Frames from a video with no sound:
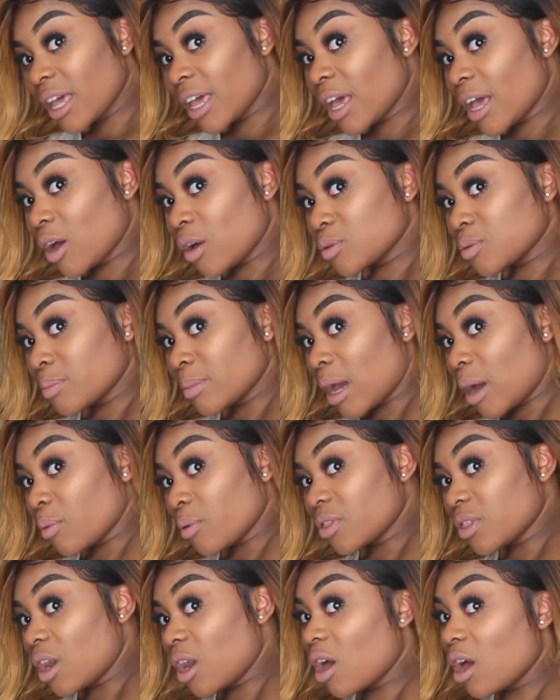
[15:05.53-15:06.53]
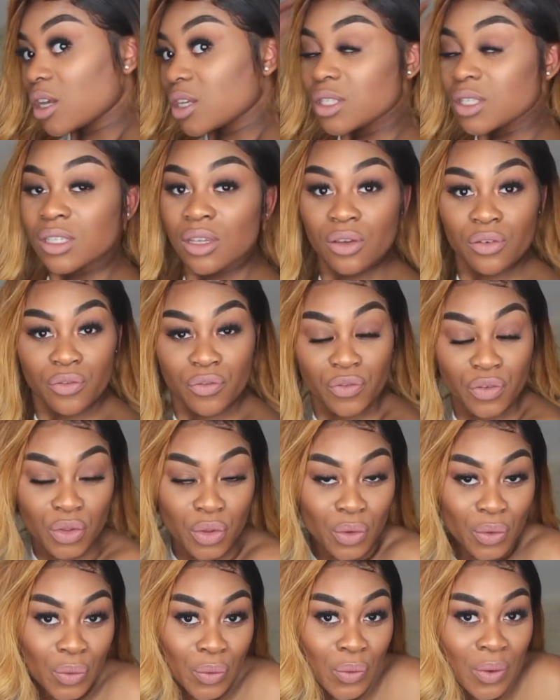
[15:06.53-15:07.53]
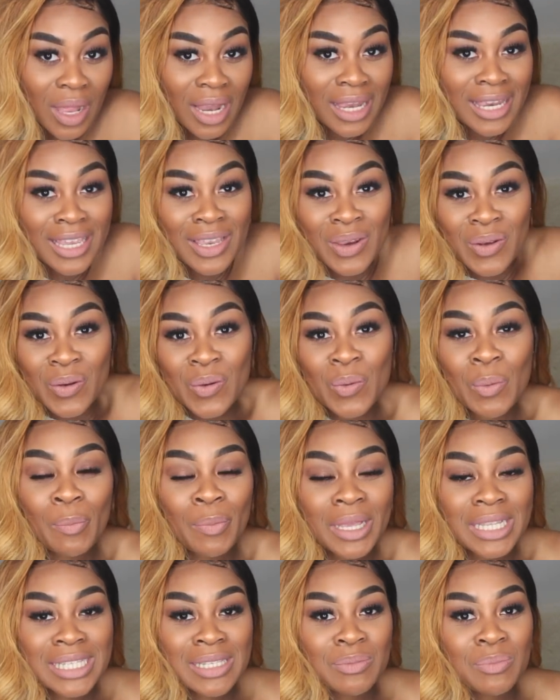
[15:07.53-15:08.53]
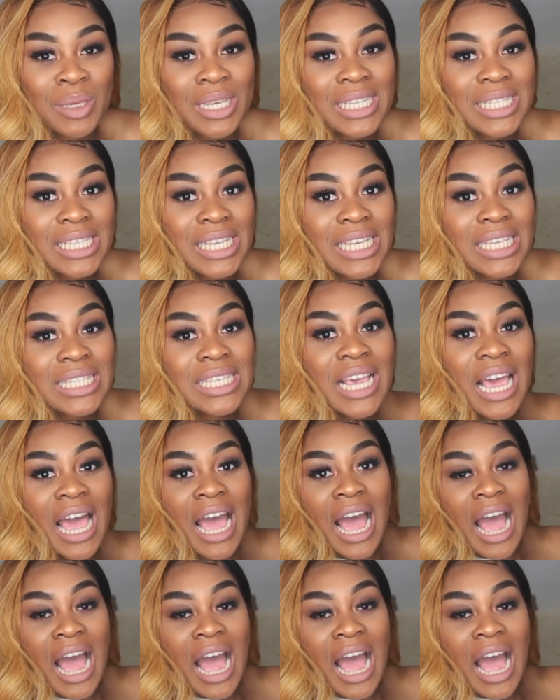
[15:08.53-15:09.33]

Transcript: helped me out with the last few little bits and pieces.